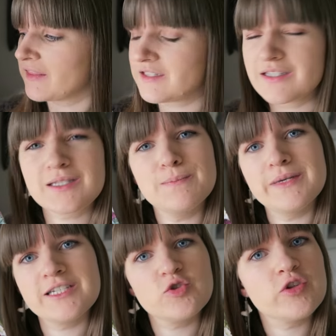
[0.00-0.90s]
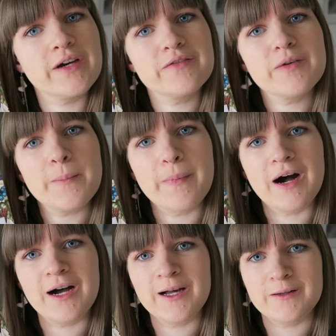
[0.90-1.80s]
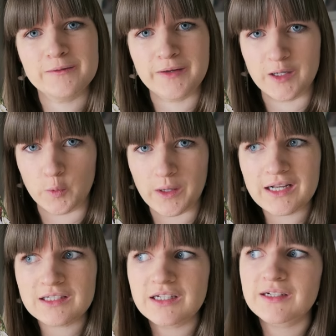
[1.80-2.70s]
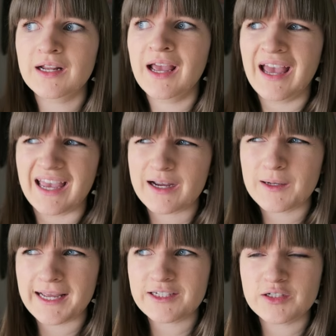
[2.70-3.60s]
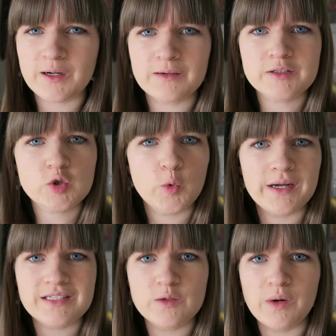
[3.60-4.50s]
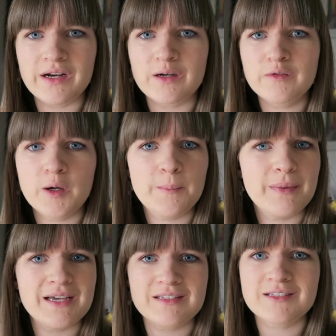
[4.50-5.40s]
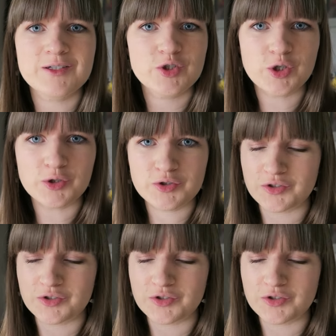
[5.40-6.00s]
This is Mischief by Fair Weldon, a collection of 21 of her best short